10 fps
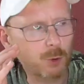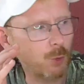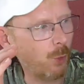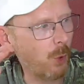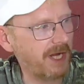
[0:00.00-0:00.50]

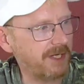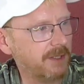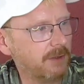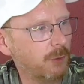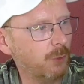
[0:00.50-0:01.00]

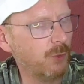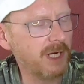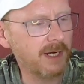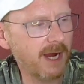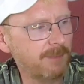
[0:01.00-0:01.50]
great,
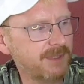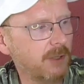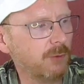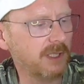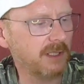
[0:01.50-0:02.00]
really,
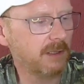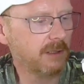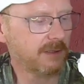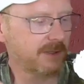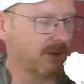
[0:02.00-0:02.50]
absolutely.
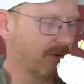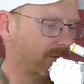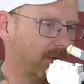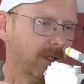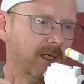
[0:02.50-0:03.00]

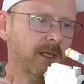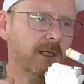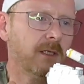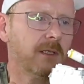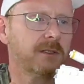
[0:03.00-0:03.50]
So
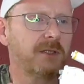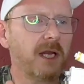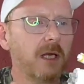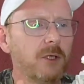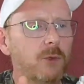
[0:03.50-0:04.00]

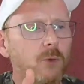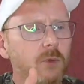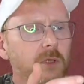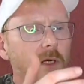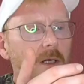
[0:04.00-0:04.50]
till
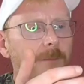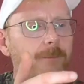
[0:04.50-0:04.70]
you